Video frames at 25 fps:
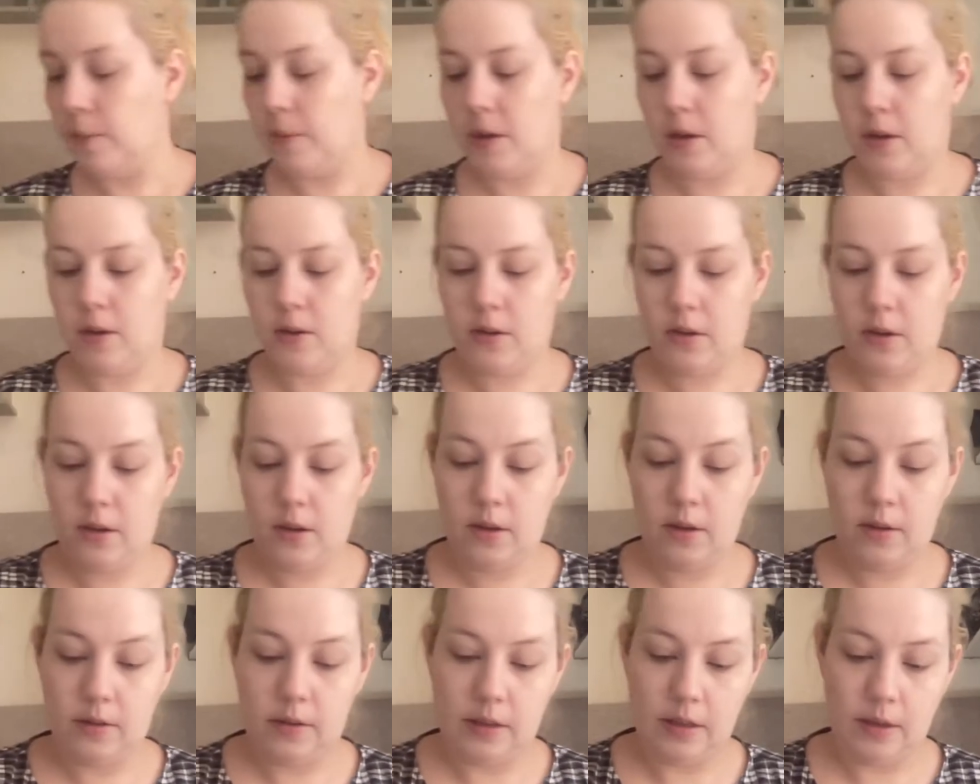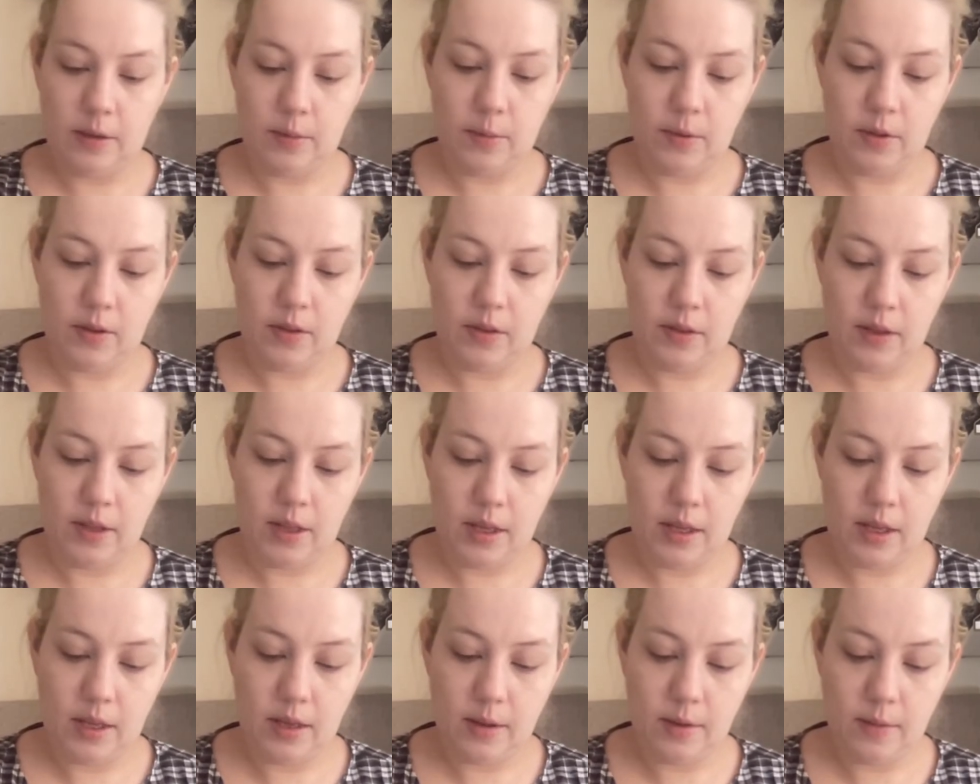going to use it with
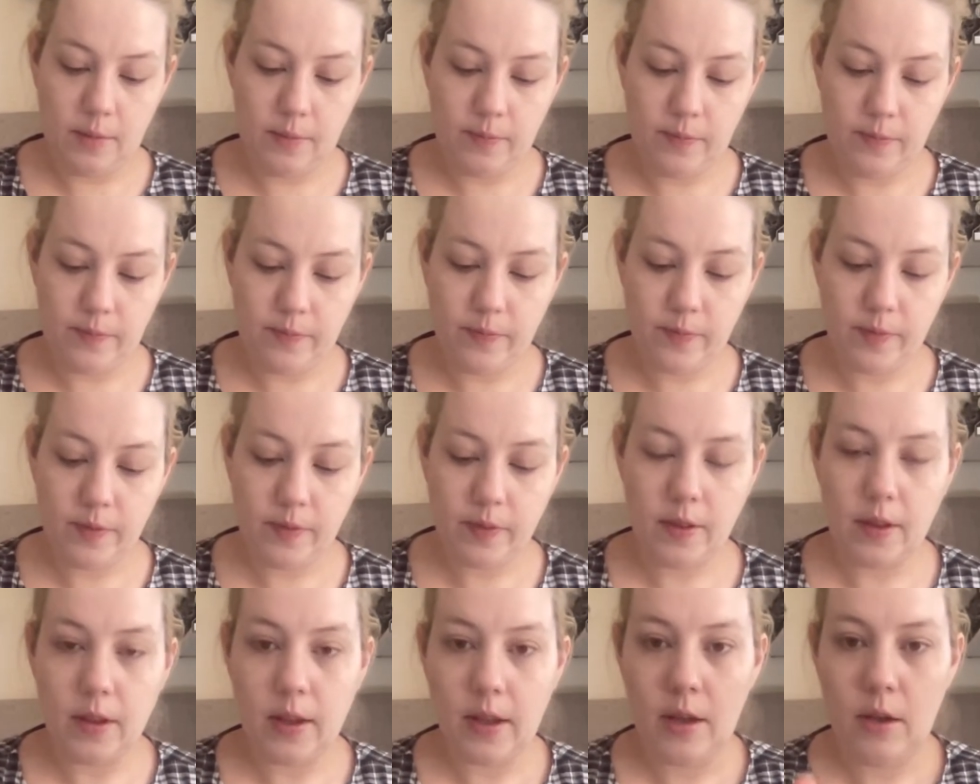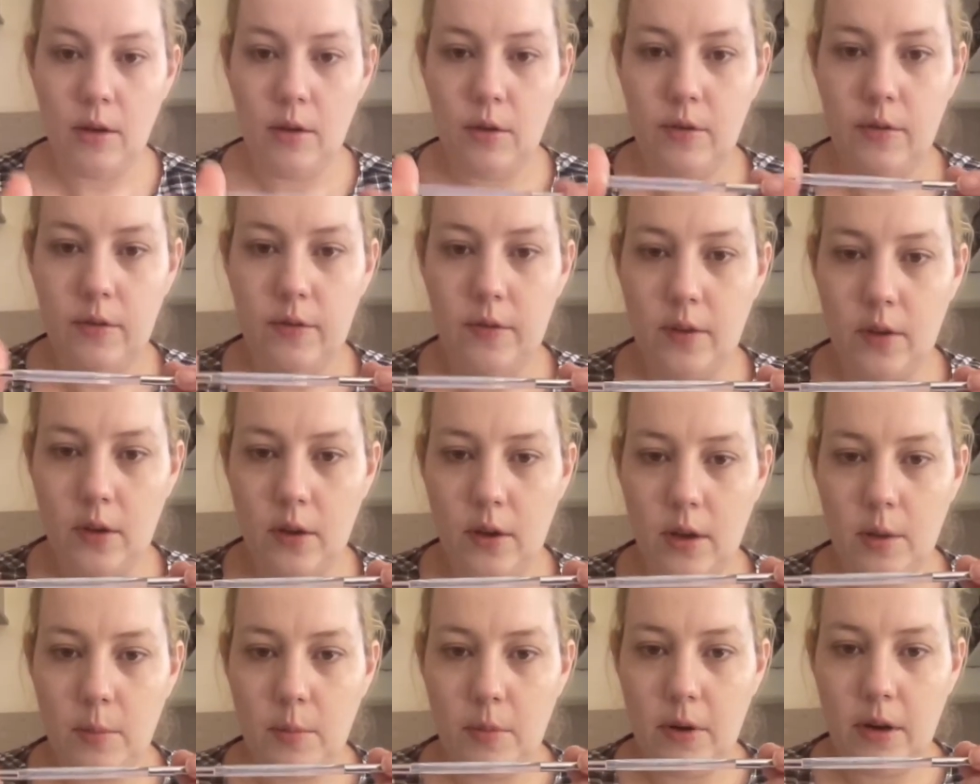the E.L.F
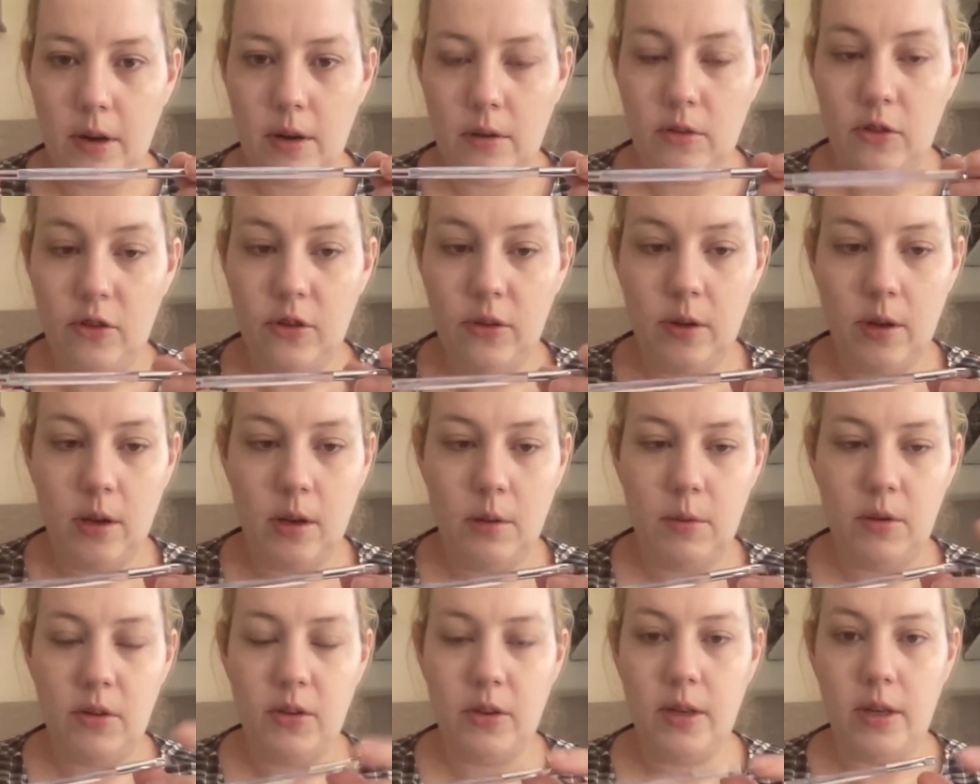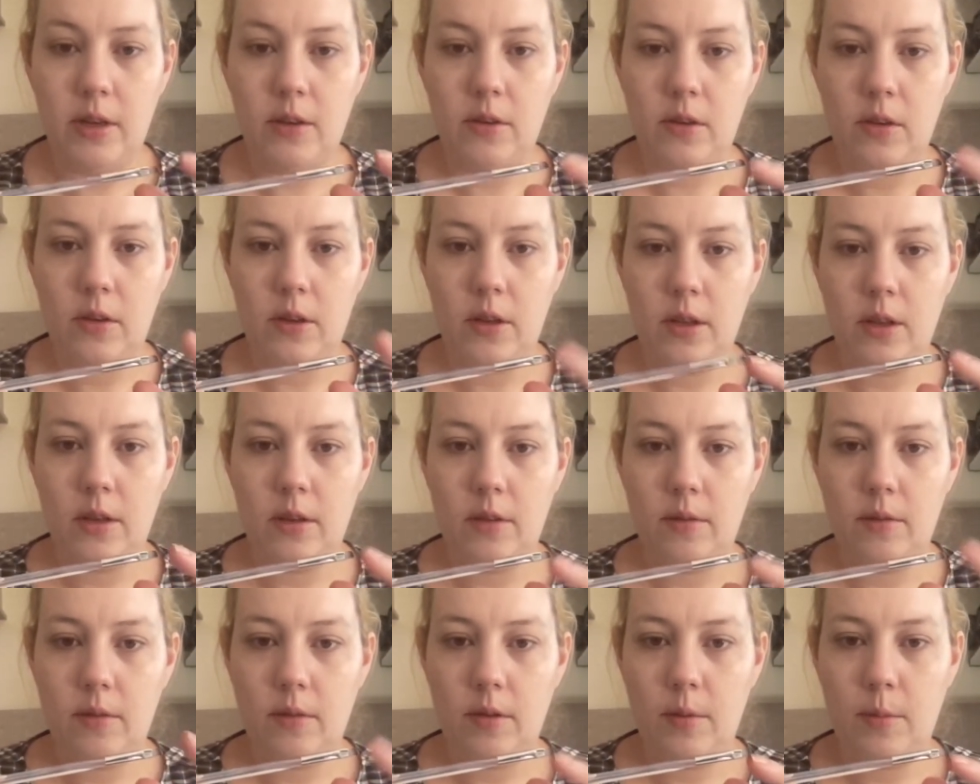Eyebrow Duo, which has like
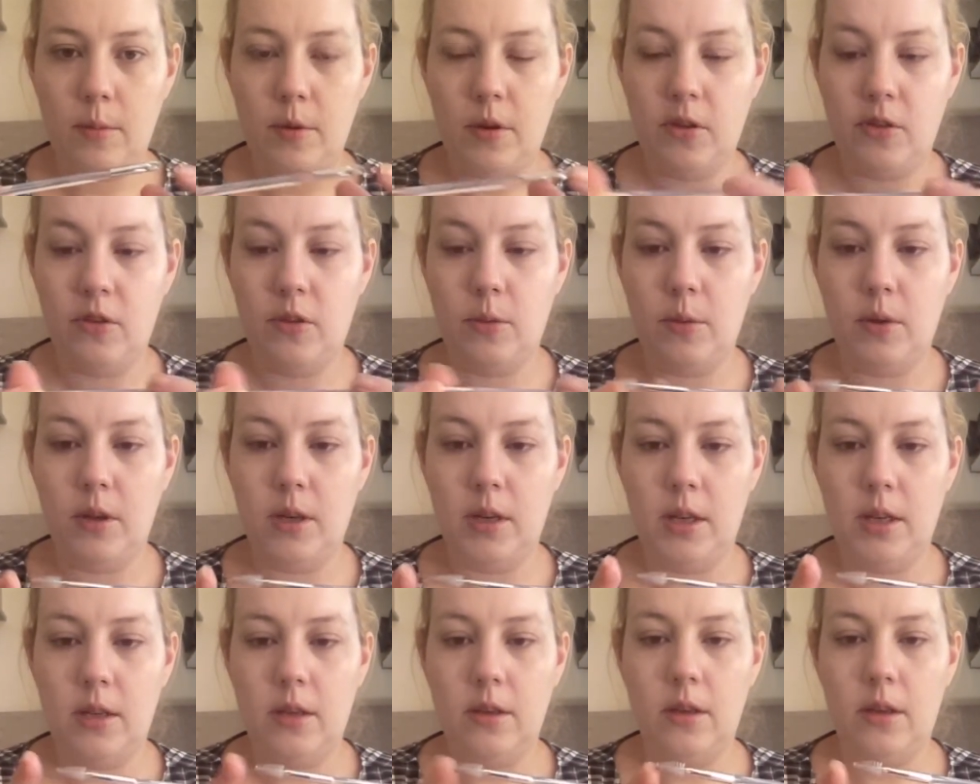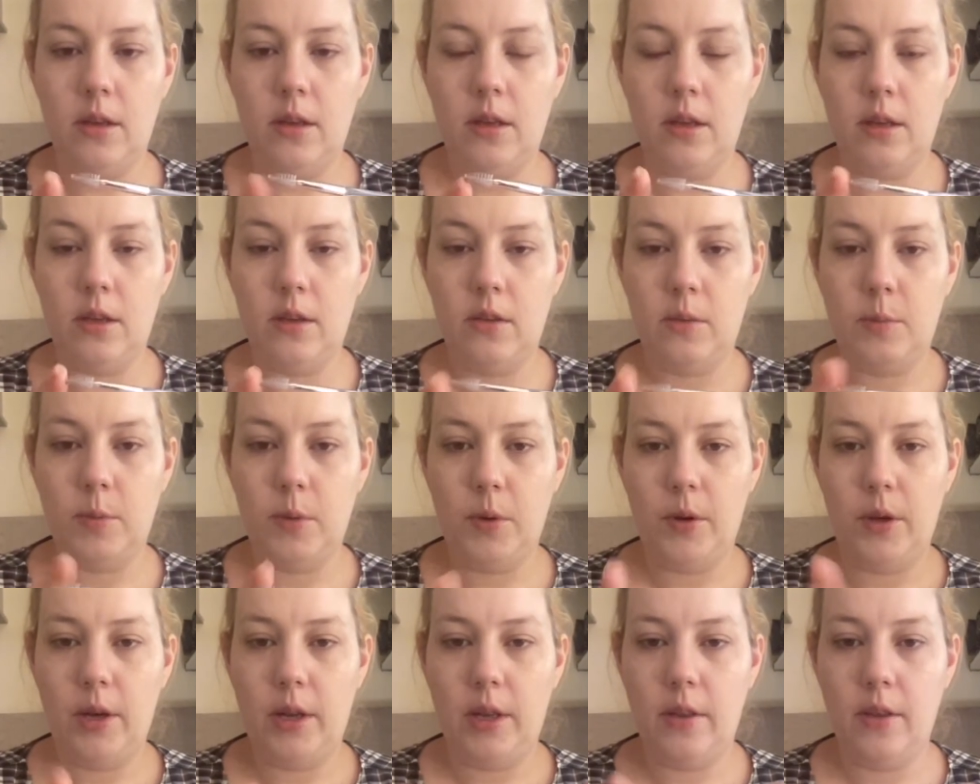a brush at one end and a
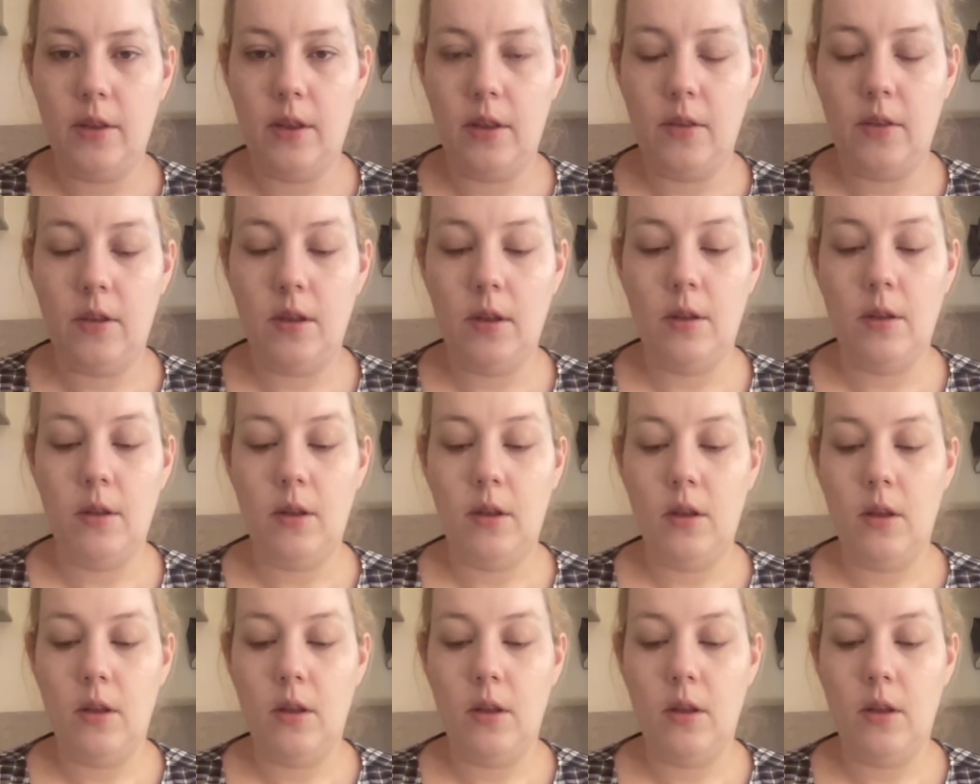spoolie at the other.